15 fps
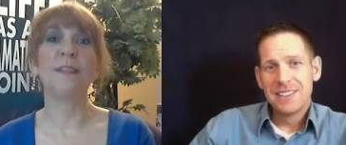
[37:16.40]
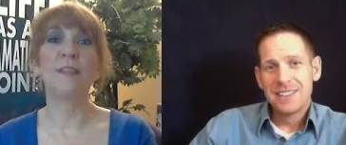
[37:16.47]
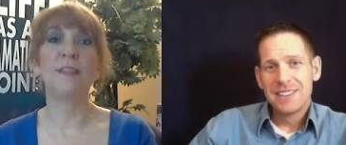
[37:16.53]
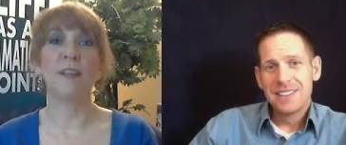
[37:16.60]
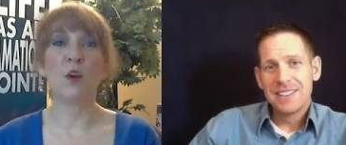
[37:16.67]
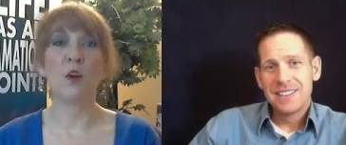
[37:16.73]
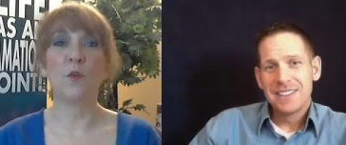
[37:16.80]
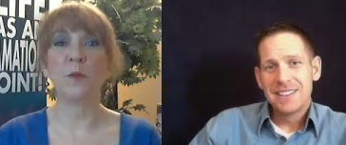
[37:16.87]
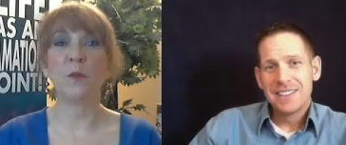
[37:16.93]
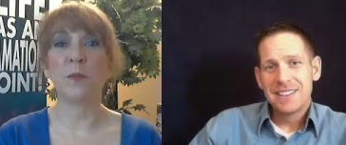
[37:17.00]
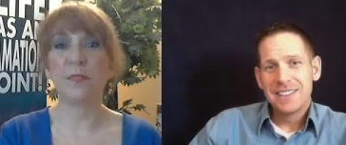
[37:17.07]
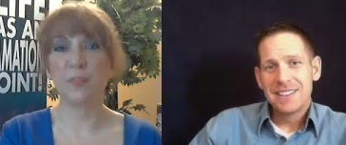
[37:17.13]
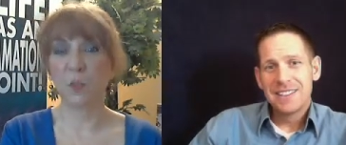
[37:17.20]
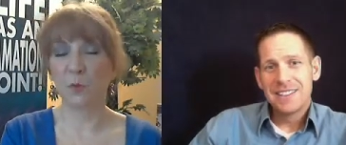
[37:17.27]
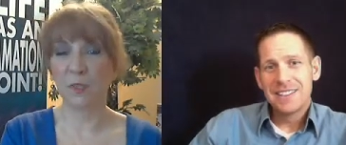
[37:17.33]
Speaker 1: to know from the
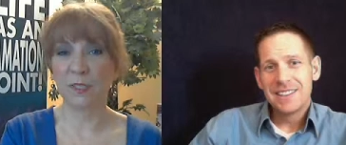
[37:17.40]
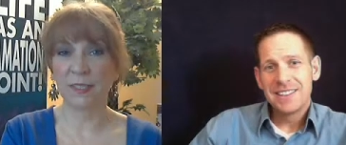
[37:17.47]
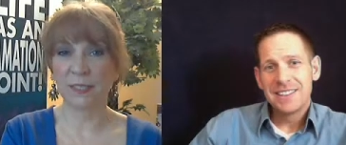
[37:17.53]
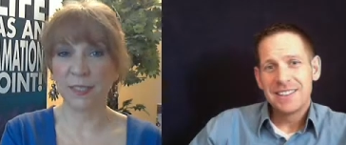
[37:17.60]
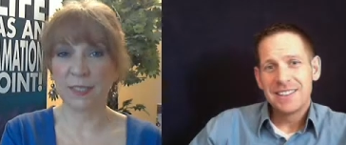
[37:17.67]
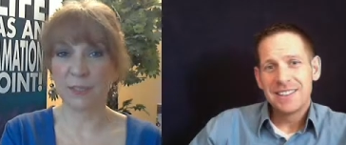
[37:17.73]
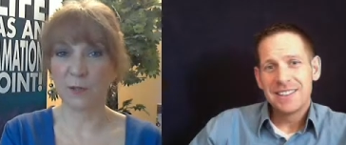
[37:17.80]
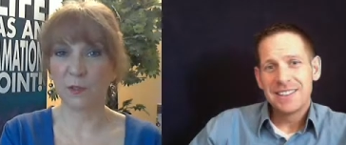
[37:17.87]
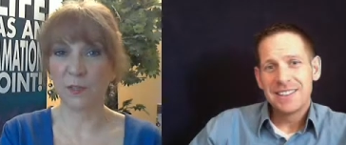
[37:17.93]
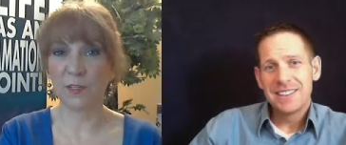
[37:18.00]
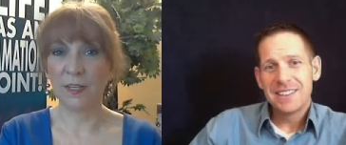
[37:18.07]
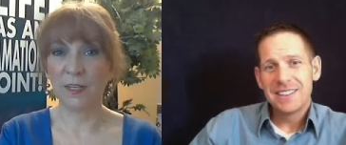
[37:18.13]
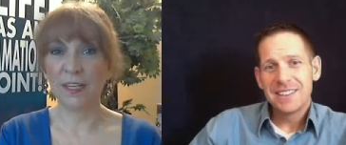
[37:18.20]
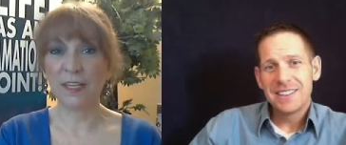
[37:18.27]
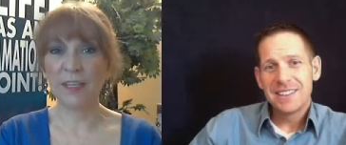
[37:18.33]
super successful.
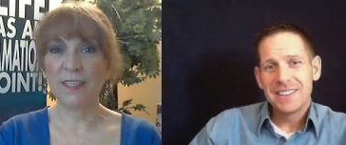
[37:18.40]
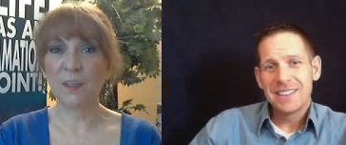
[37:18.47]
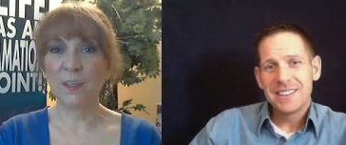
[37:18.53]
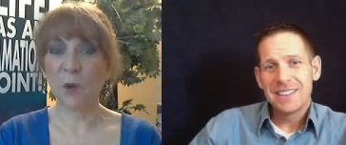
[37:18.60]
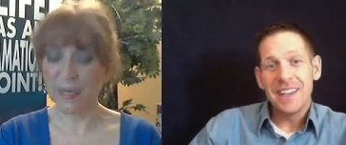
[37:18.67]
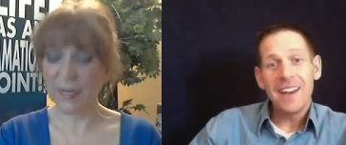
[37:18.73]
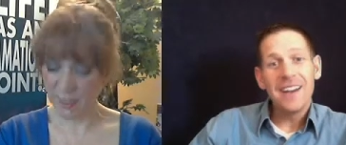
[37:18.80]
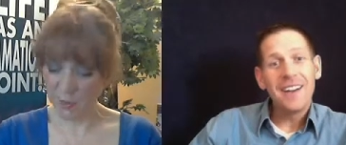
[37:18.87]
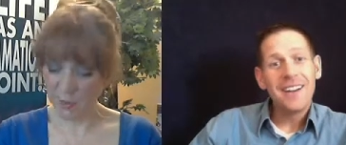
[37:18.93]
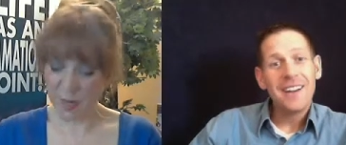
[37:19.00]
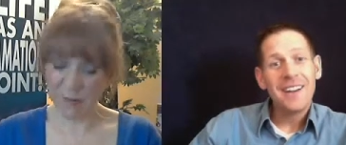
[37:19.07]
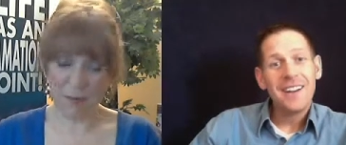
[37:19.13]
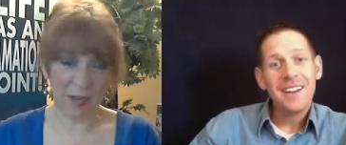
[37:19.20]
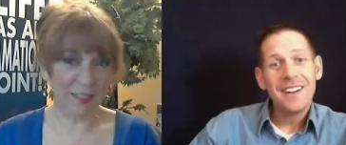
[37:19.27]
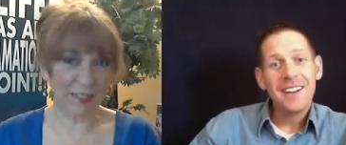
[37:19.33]
So yeah. I too had
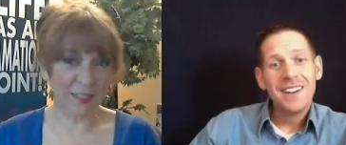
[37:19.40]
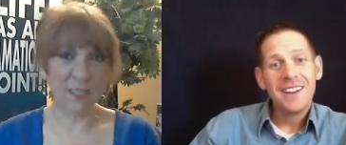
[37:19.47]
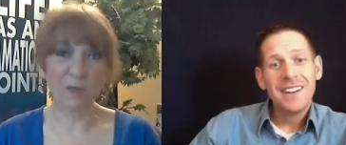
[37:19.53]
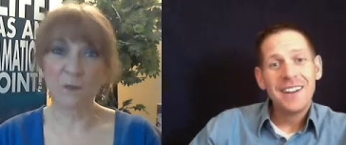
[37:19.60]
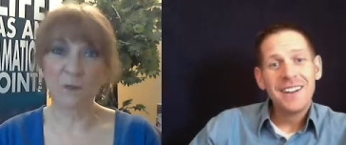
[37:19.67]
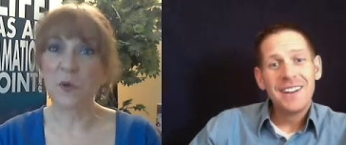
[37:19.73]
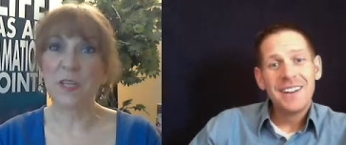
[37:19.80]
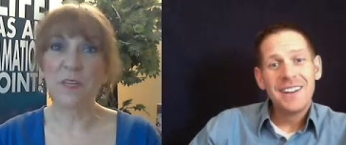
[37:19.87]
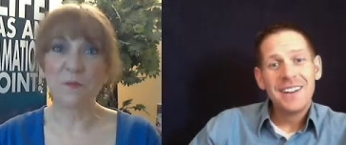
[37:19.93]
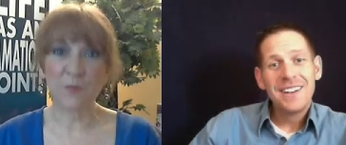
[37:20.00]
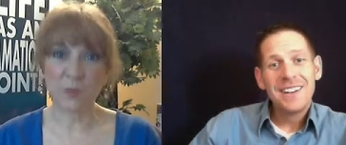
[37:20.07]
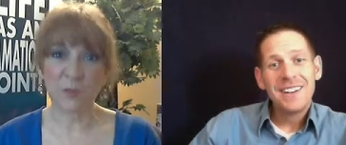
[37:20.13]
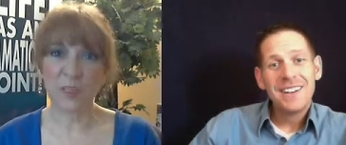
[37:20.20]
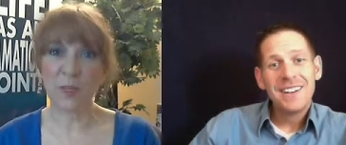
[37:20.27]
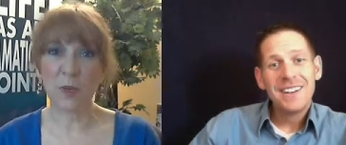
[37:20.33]
my list of 40 and
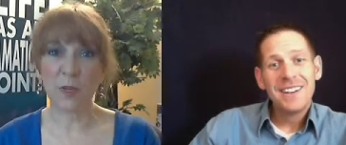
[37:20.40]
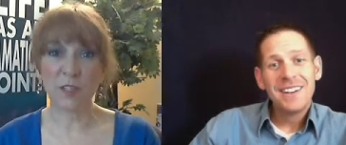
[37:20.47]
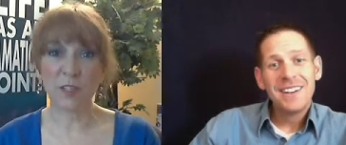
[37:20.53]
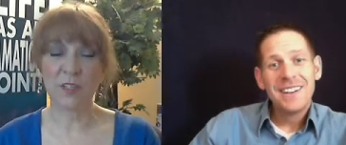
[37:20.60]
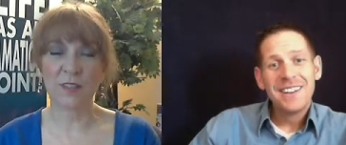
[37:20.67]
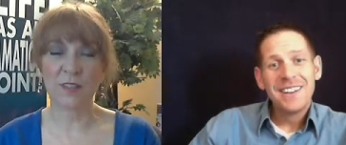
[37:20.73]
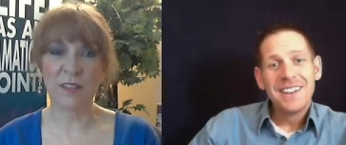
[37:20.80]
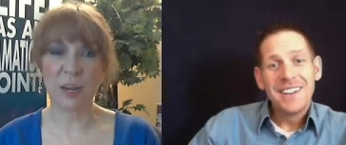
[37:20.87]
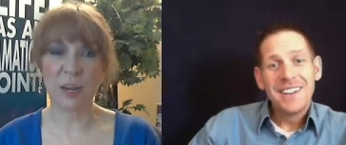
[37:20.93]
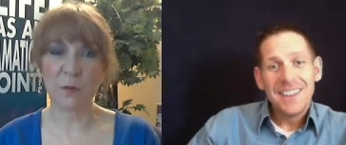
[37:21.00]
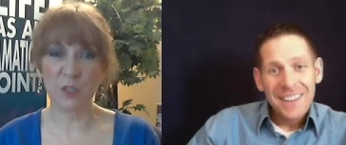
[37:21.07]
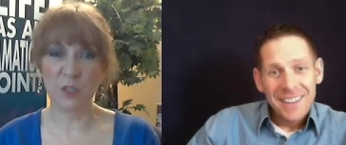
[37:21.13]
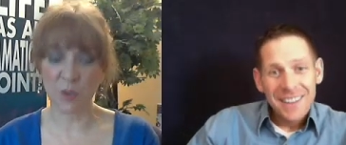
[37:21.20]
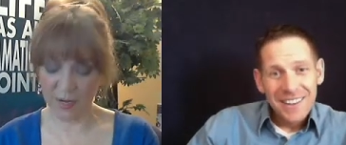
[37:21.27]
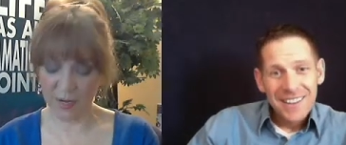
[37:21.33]
50 questions that I was
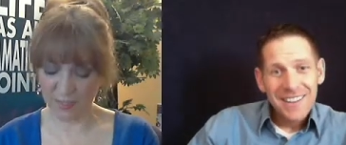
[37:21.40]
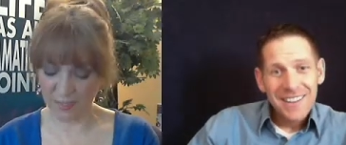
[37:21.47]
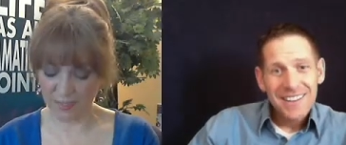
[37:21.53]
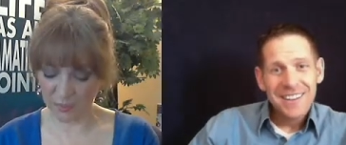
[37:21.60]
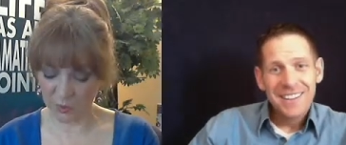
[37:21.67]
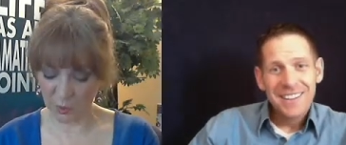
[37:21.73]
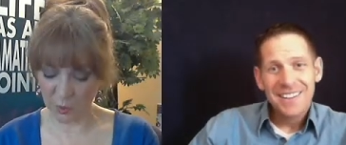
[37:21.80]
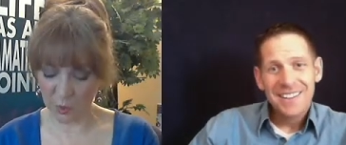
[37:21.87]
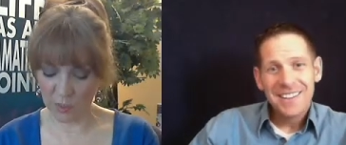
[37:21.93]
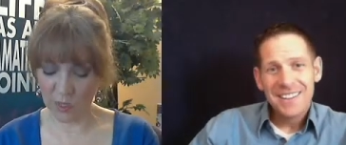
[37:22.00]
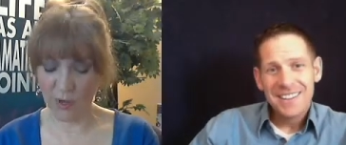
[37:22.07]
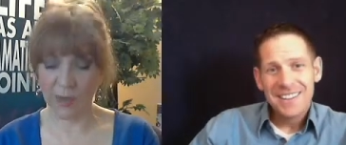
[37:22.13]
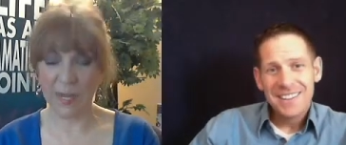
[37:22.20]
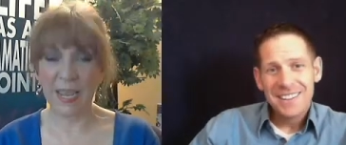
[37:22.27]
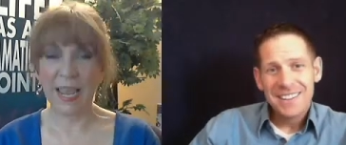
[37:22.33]
trying to, to work on.